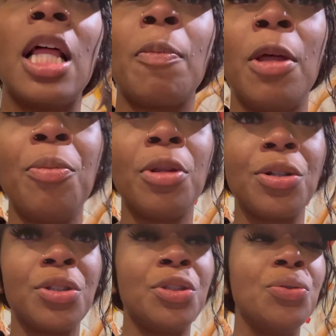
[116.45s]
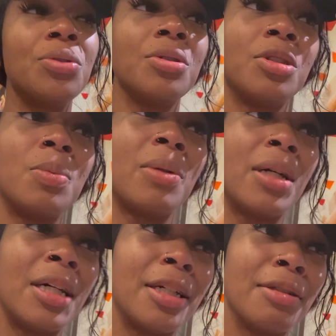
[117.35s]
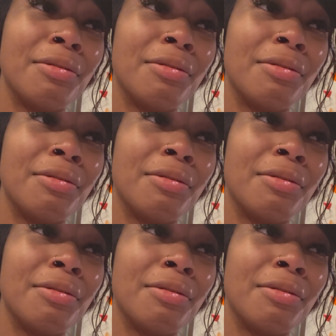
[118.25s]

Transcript: Like, people are users, bruh.